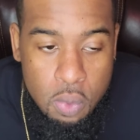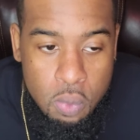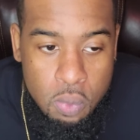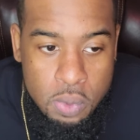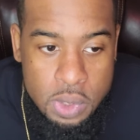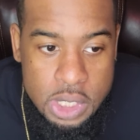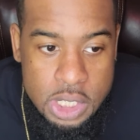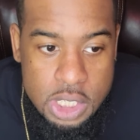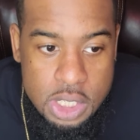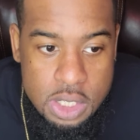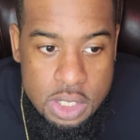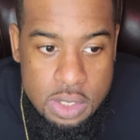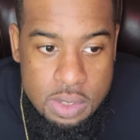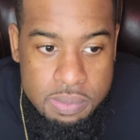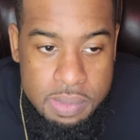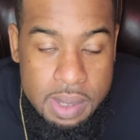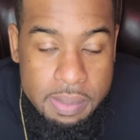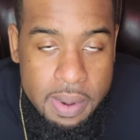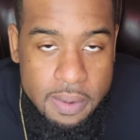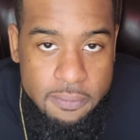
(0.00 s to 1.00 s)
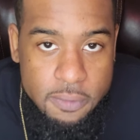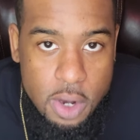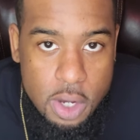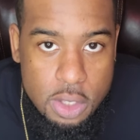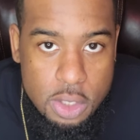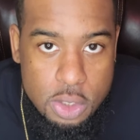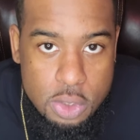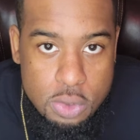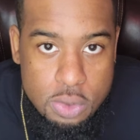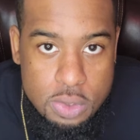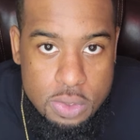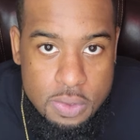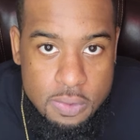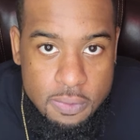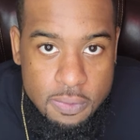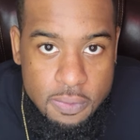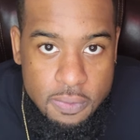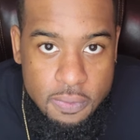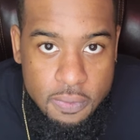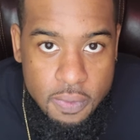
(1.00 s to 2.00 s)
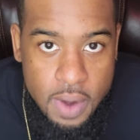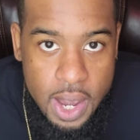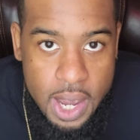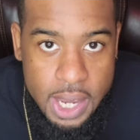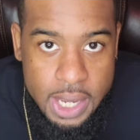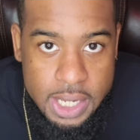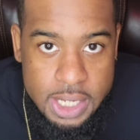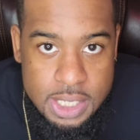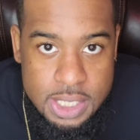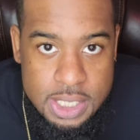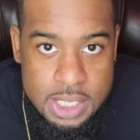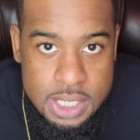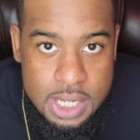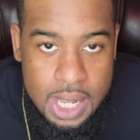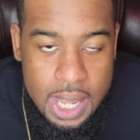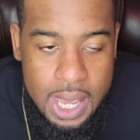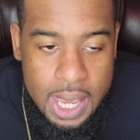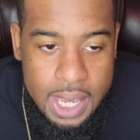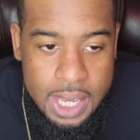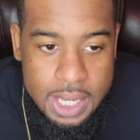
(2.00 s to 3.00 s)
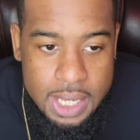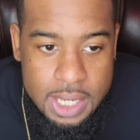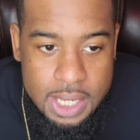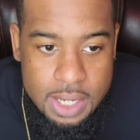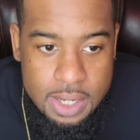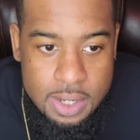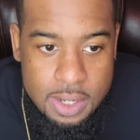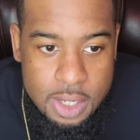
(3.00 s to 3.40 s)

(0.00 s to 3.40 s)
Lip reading: me and my father used to fight like